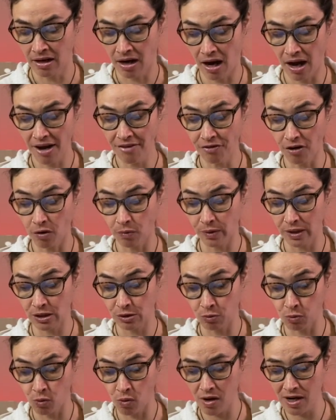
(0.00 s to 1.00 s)
I've always
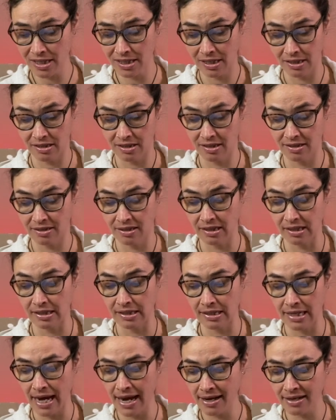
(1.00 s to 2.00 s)
wanted to see
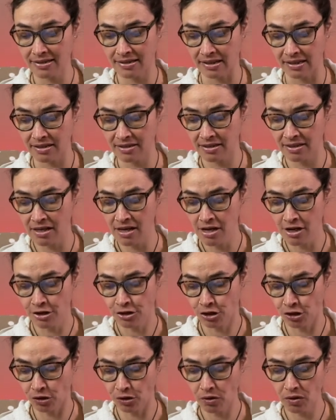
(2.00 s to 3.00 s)
Texas.
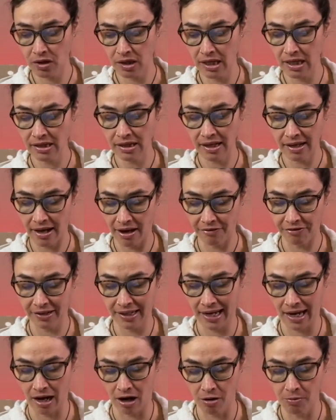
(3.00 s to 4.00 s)
Do you think they have
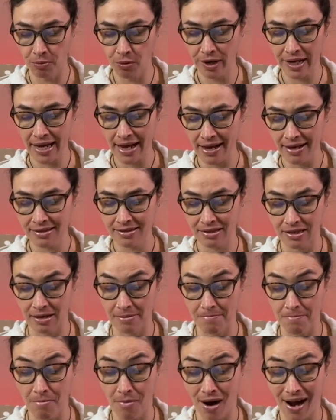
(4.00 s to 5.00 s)
cowboy hats in
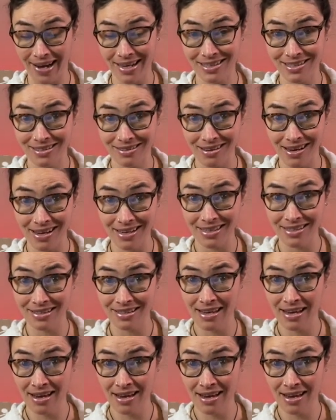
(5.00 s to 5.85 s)
my size?